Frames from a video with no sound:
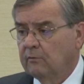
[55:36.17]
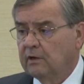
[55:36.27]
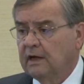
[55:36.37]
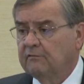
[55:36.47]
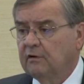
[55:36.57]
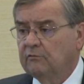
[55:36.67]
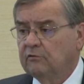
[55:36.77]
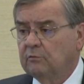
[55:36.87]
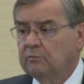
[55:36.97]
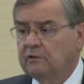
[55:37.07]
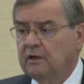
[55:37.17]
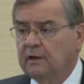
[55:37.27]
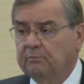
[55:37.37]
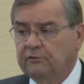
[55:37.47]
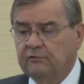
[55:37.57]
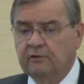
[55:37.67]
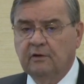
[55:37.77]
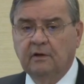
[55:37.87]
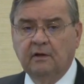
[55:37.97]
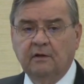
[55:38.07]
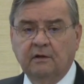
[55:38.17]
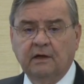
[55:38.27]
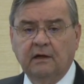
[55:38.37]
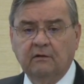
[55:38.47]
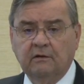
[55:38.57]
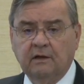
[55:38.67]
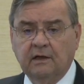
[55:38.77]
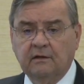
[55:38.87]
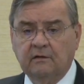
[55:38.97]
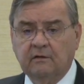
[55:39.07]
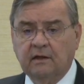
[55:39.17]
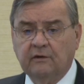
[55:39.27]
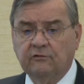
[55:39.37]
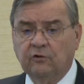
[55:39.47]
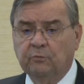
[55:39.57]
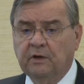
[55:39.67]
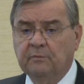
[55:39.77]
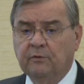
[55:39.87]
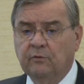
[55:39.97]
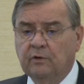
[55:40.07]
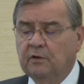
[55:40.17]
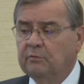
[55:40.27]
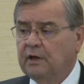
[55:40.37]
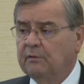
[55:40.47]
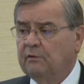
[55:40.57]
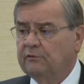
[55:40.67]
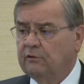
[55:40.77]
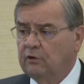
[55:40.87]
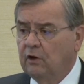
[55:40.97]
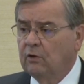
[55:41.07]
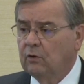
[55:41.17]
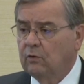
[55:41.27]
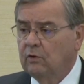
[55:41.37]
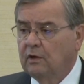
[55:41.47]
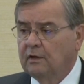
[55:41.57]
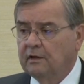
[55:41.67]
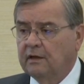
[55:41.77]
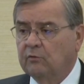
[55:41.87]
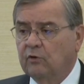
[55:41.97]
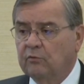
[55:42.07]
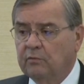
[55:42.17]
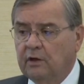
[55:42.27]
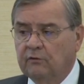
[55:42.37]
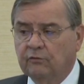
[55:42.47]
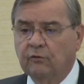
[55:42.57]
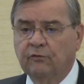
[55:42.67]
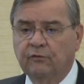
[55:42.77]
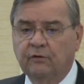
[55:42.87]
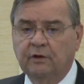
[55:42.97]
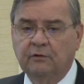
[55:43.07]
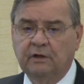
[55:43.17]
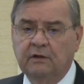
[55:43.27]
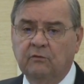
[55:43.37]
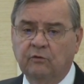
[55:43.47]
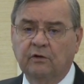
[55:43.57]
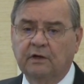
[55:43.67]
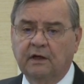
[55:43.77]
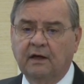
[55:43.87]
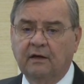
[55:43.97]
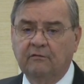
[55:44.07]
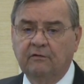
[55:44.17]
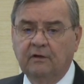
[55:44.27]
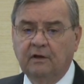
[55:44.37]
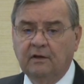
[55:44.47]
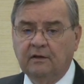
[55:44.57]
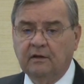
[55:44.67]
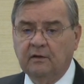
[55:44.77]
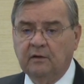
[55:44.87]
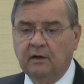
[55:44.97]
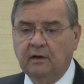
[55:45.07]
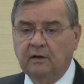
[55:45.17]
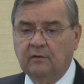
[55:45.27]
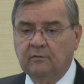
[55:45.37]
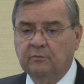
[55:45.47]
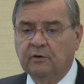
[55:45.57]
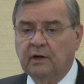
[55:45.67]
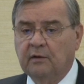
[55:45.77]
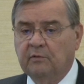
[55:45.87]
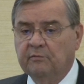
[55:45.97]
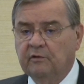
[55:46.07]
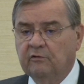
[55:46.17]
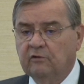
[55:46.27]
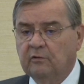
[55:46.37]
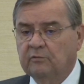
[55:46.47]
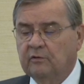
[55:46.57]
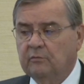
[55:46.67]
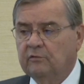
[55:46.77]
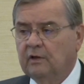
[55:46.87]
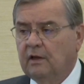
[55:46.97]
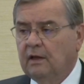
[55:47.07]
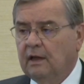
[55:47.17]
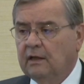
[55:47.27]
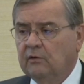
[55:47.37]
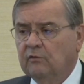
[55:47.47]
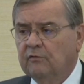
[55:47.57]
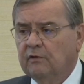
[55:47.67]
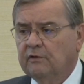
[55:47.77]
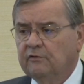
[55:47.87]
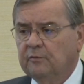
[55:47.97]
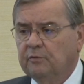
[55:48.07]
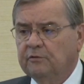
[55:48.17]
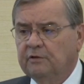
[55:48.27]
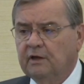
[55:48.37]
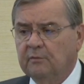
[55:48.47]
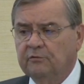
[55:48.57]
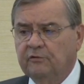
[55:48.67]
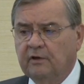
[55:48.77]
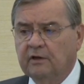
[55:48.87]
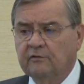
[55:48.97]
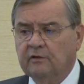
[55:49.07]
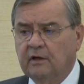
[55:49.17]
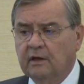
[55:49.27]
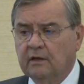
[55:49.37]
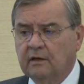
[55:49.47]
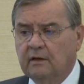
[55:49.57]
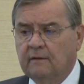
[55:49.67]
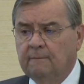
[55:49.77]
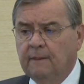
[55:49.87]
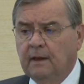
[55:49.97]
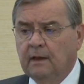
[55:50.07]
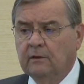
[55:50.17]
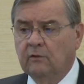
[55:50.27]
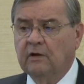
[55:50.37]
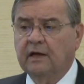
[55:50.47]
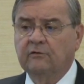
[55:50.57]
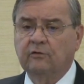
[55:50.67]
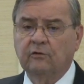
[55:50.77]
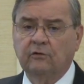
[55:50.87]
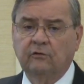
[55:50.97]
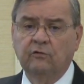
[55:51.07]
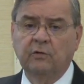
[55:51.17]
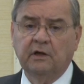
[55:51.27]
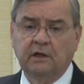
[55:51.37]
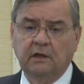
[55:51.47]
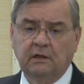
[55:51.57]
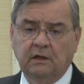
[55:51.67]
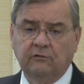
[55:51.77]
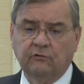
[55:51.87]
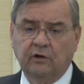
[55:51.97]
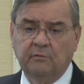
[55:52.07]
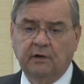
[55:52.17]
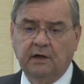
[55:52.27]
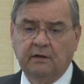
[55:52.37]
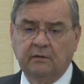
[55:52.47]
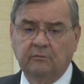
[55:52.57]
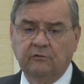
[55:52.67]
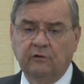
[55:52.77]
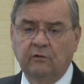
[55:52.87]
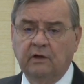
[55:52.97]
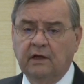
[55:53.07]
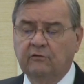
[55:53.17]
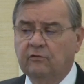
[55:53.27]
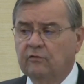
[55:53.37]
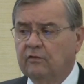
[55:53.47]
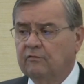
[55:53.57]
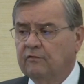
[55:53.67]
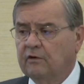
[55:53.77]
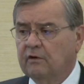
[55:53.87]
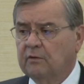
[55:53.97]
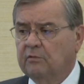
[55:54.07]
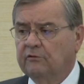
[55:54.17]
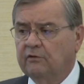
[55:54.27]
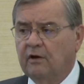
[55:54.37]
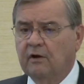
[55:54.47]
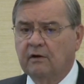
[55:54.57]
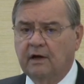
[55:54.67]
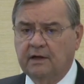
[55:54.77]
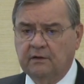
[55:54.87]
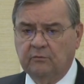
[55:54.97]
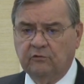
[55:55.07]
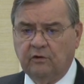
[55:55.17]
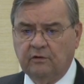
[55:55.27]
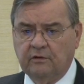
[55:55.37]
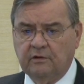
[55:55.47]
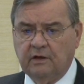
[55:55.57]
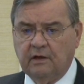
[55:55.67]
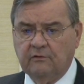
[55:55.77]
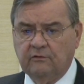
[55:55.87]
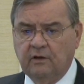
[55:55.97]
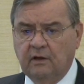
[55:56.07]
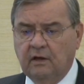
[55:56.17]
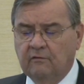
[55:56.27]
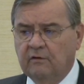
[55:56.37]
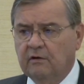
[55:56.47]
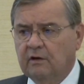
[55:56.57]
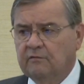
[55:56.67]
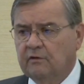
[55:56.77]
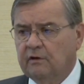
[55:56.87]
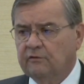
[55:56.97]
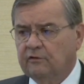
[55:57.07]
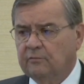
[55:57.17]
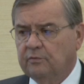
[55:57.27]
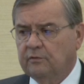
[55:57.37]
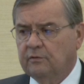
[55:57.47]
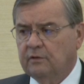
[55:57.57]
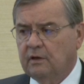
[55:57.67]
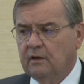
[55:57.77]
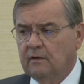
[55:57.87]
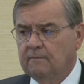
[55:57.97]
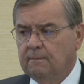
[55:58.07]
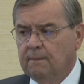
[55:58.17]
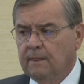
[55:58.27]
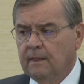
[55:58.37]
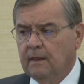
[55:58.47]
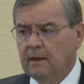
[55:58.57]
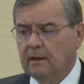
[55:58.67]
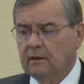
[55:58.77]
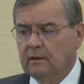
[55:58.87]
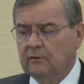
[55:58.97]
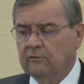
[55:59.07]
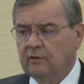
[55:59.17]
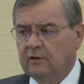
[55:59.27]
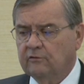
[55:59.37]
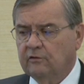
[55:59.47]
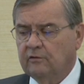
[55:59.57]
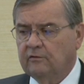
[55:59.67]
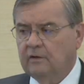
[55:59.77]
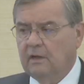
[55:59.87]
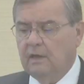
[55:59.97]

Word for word: We gave them some tips on how to take the test so people wouldn't be able to know that they weren't being truthful and didn't really have the uh, problems and symptoms. And they were very simple tips, things like uh, don't answer too many extreme items. Don't answer the very bizarre items on the test. Very, very simple uh, uh, instructions.